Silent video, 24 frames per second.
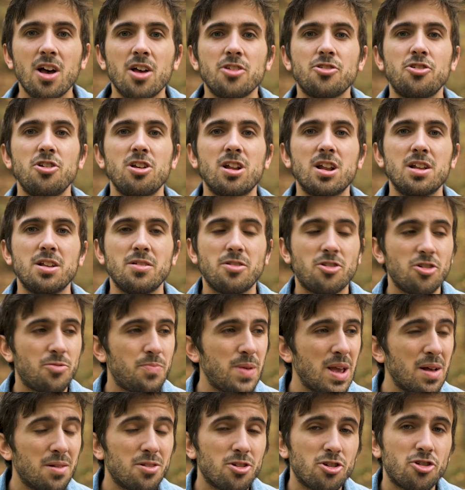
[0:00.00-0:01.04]
so you're gonna just
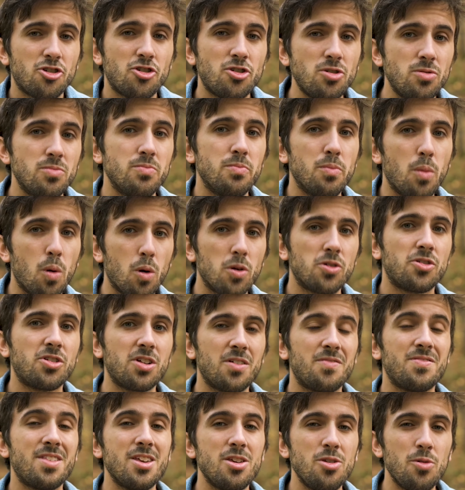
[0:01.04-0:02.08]
be able to shoot more
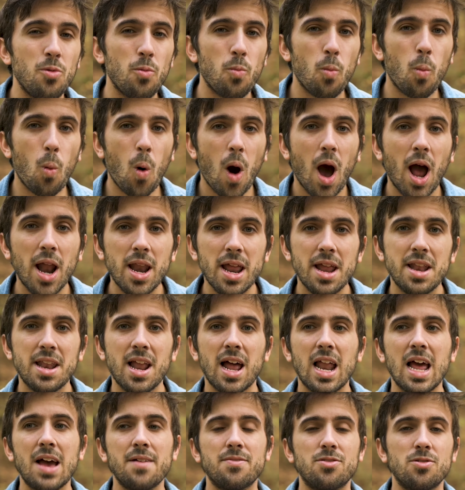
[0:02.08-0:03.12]
stuff that you want and
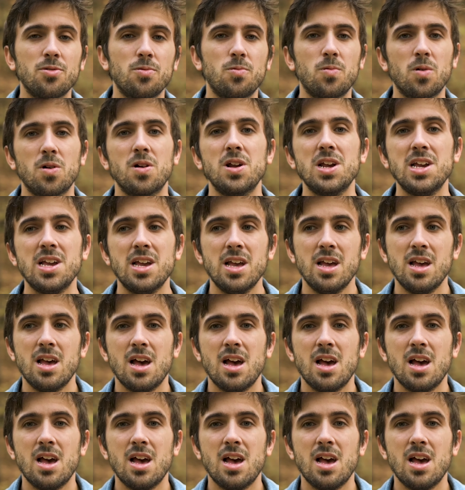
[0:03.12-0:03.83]
not have to worry